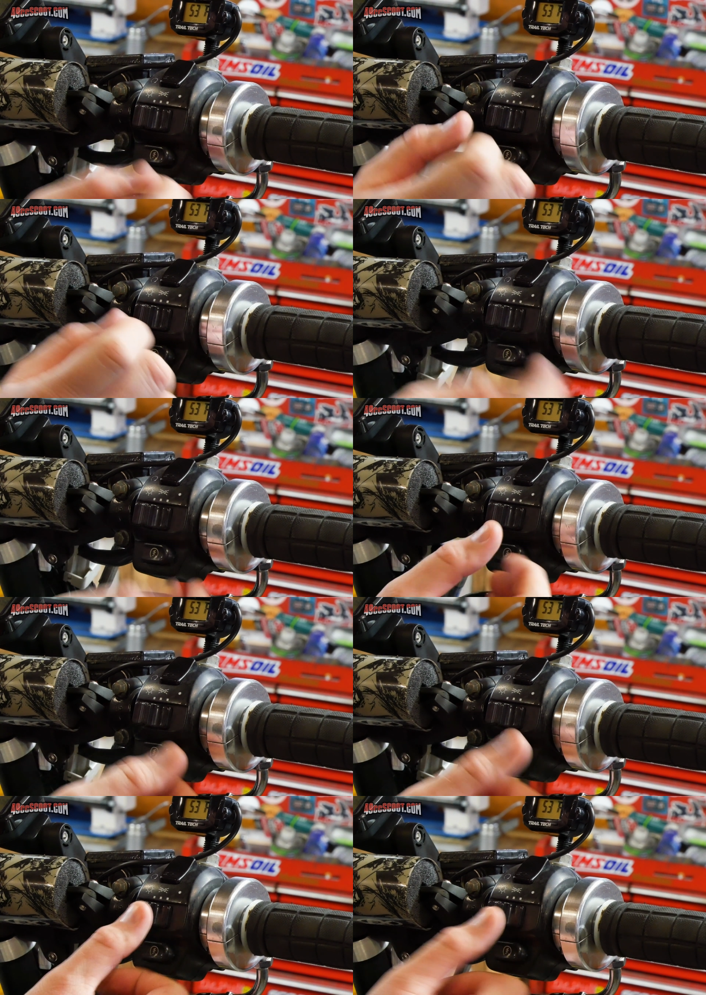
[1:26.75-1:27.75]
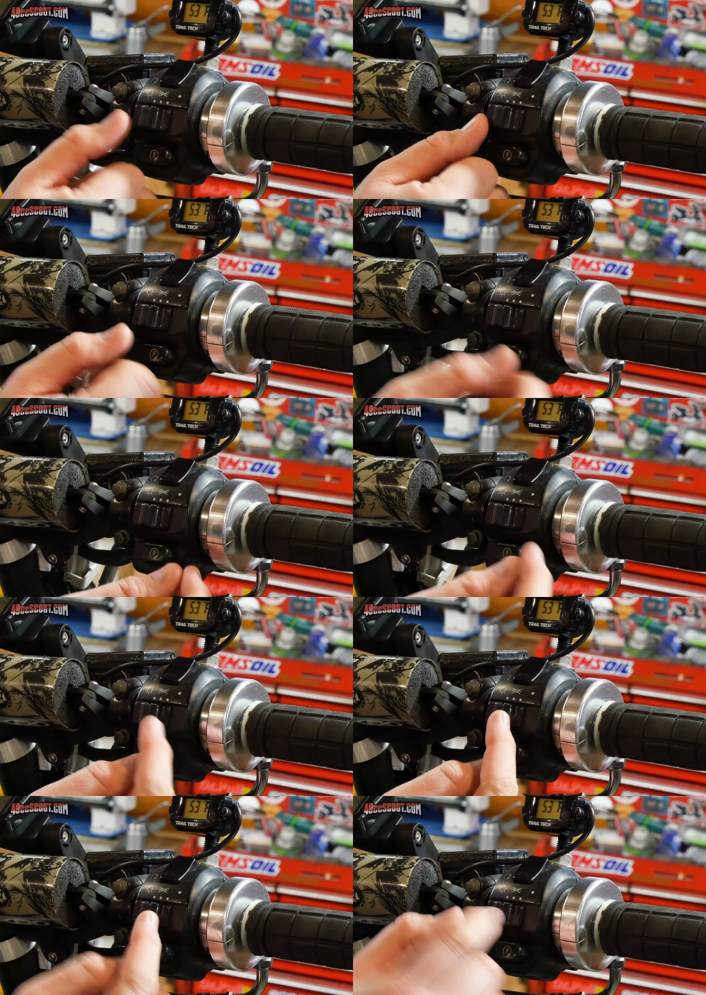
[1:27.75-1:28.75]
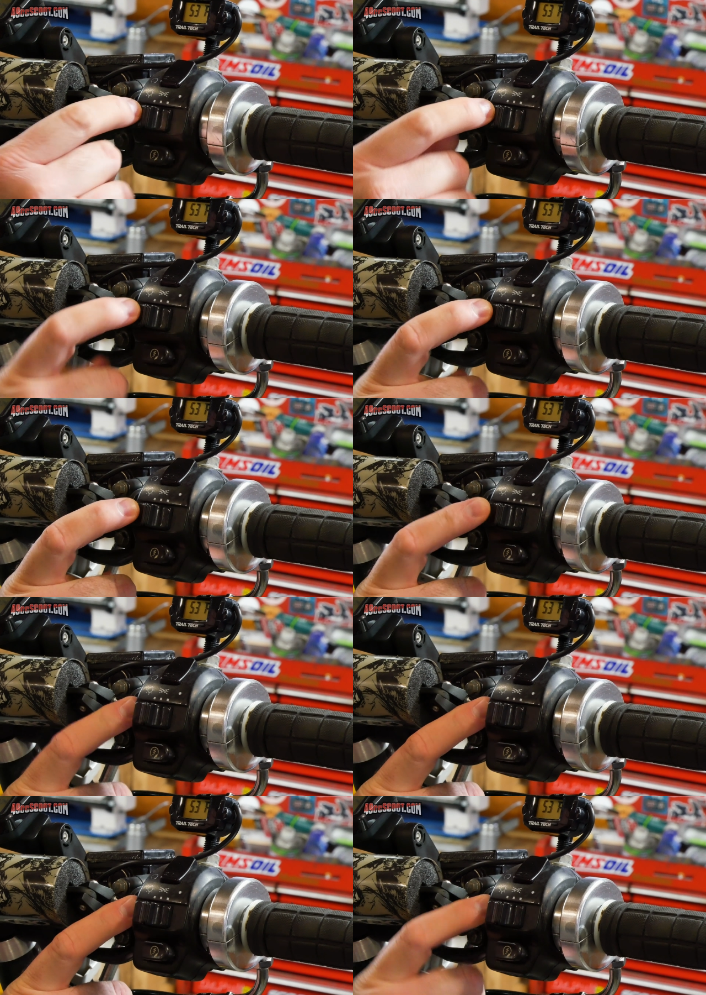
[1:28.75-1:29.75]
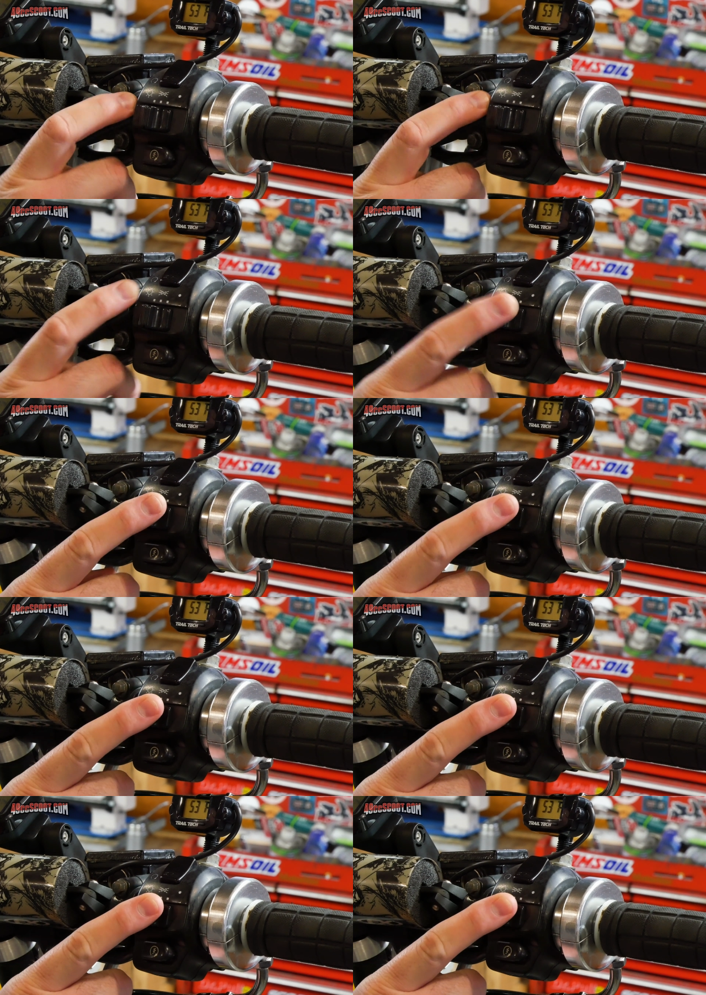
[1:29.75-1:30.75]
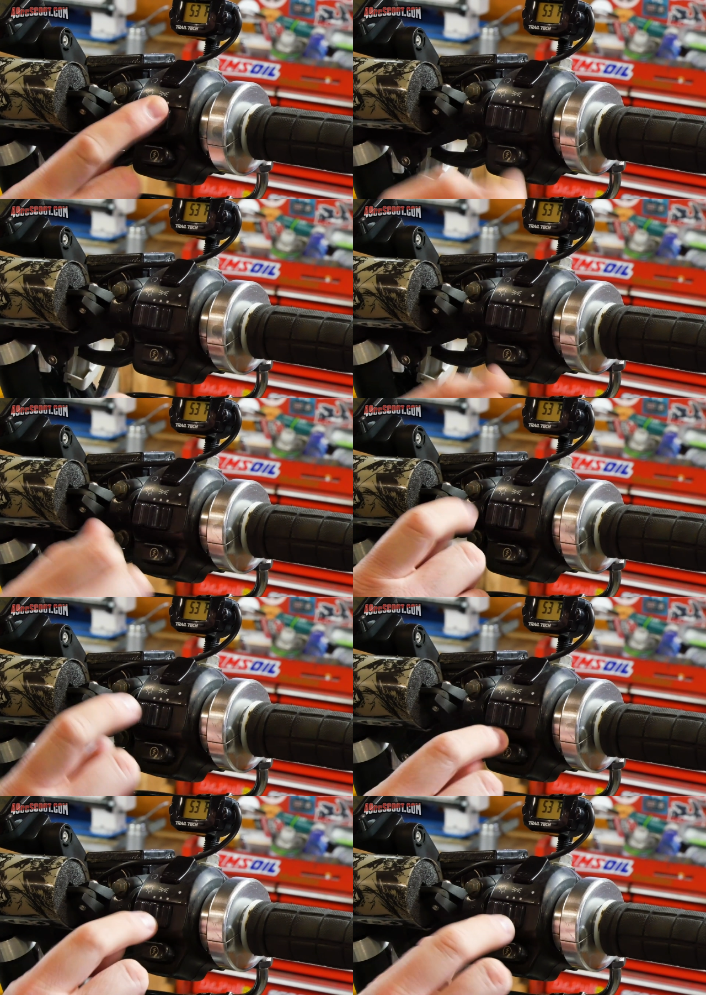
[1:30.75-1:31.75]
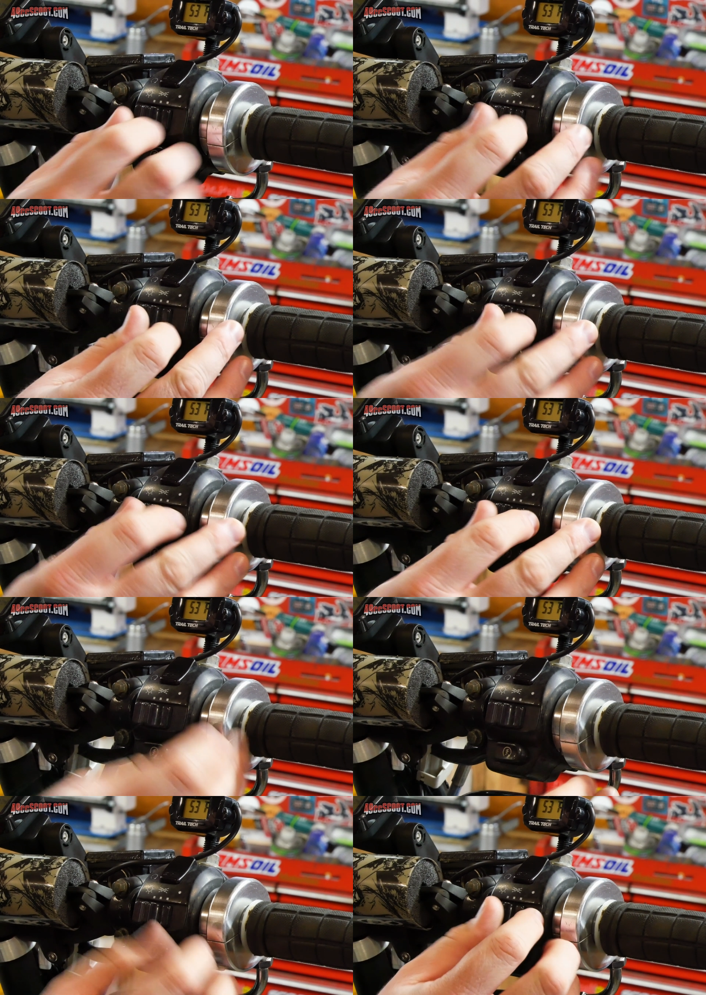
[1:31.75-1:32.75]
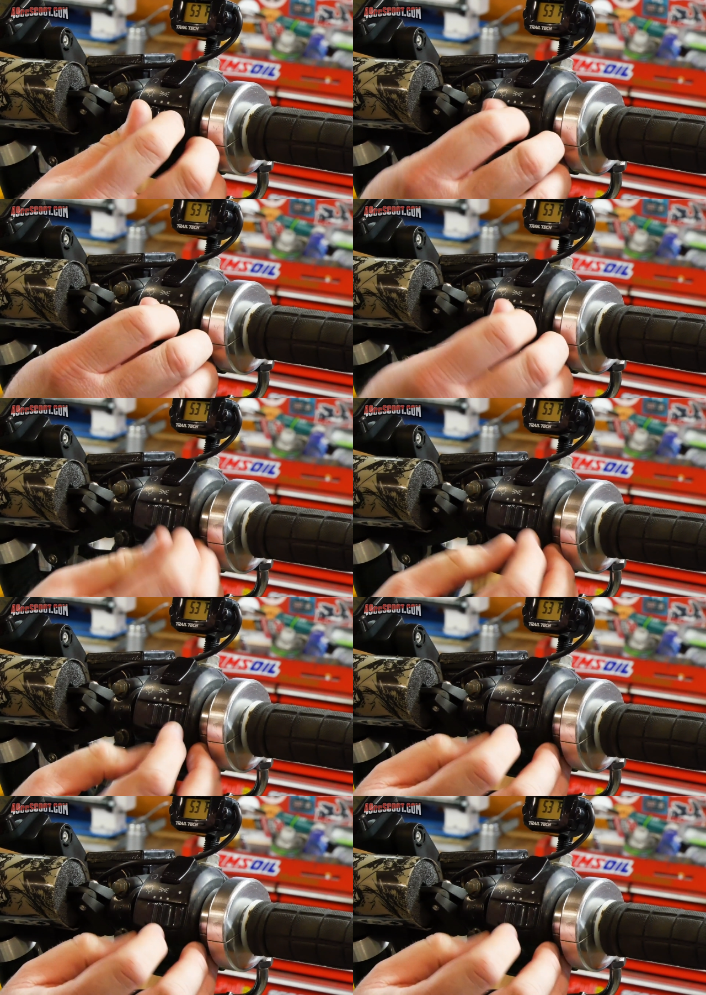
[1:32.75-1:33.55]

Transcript: Nobody's mouth can be seen.